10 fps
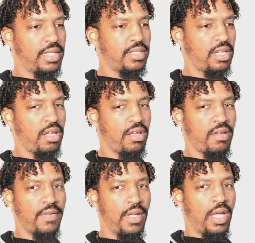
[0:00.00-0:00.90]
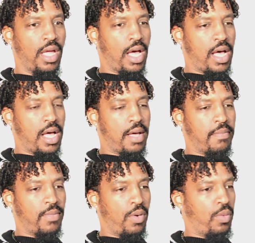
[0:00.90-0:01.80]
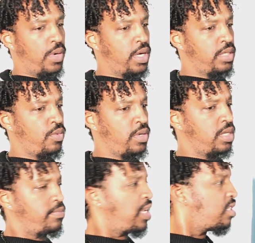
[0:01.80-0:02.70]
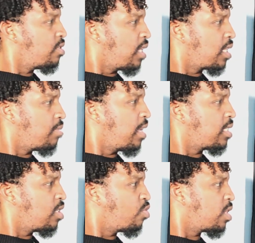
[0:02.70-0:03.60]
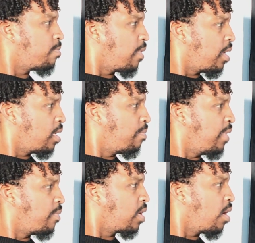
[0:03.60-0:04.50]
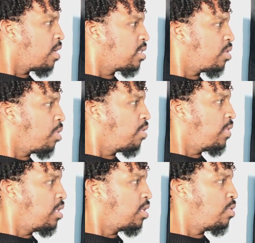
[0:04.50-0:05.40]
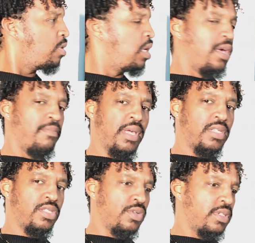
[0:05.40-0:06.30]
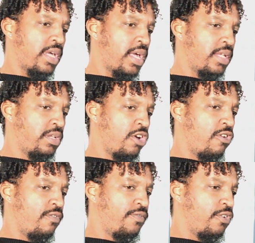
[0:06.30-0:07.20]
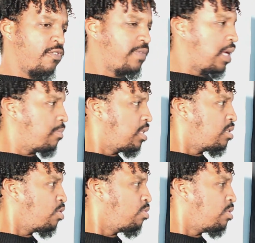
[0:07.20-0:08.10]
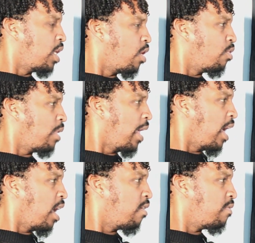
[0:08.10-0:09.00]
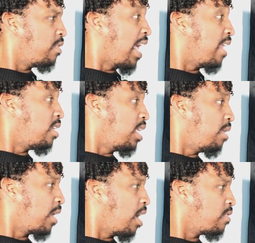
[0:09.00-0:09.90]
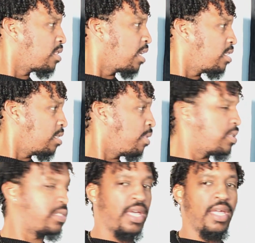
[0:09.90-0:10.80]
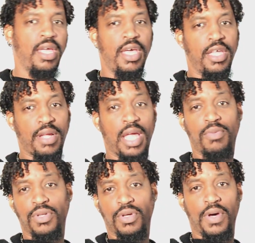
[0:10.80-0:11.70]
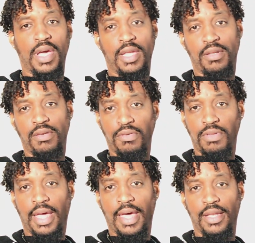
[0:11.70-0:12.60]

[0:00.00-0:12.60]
of one, wanted to make sure that the message was spread in regards to what we do. Make sure that, for families who don't have that deep conversation per se, they're able to go ahead and do that.